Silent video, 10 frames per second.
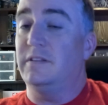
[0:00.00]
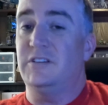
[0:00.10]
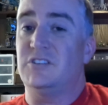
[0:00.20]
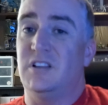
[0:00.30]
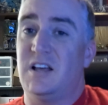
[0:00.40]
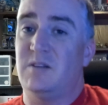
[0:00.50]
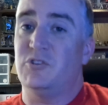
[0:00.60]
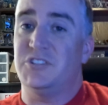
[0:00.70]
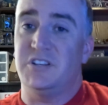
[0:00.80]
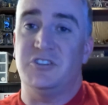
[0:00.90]
there's a lot of
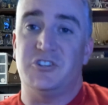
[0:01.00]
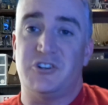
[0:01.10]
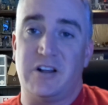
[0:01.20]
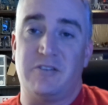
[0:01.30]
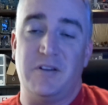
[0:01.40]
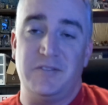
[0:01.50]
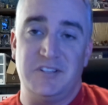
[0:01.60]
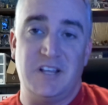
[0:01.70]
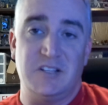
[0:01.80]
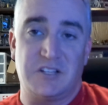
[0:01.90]
precision strike around
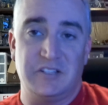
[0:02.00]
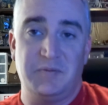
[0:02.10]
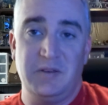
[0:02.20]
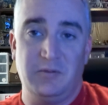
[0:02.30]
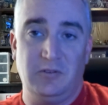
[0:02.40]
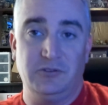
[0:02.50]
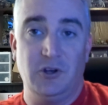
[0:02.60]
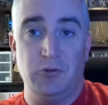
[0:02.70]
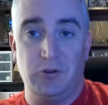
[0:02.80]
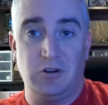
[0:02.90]
these days because people
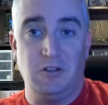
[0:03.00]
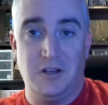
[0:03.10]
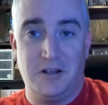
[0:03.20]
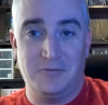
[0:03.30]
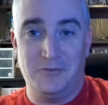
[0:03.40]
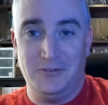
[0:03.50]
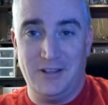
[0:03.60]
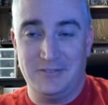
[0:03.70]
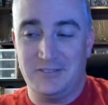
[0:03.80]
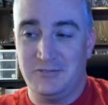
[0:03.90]
know there are a lot of
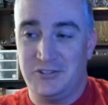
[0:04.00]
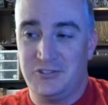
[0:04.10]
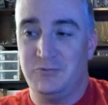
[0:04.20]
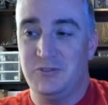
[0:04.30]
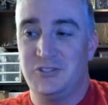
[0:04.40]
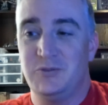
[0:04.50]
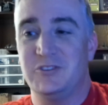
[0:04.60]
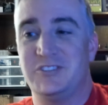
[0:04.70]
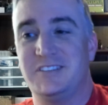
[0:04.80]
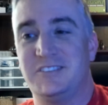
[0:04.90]
rollouts with
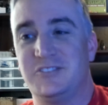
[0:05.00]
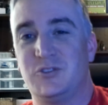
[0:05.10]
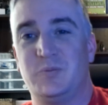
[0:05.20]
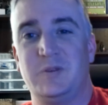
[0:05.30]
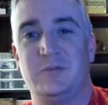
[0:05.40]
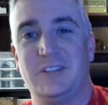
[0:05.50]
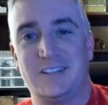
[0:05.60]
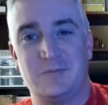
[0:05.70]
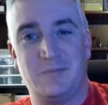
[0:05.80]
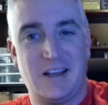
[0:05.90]
super senses, so people
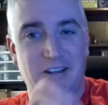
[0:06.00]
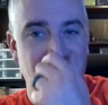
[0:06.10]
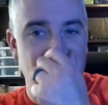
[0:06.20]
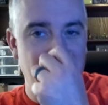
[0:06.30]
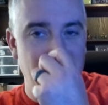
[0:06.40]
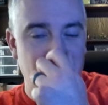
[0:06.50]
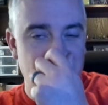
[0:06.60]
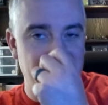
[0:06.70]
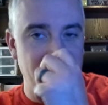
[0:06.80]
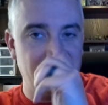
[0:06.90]
like to pack
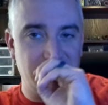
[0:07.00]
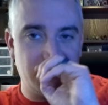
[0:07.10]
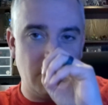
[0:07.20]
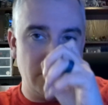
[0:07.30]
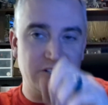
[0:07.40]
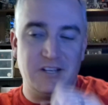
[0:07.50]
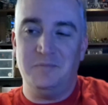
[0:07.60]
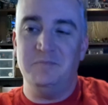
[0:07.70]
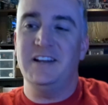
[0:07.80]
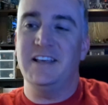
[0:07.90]
precision strike to
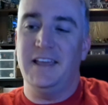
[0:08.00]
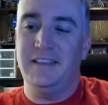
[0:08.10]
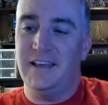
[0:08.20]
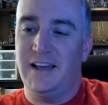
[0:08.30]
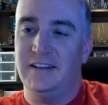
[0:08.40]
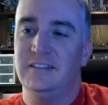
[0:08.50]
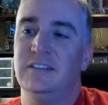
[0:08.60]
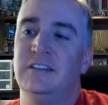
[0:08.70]
help mitigate that.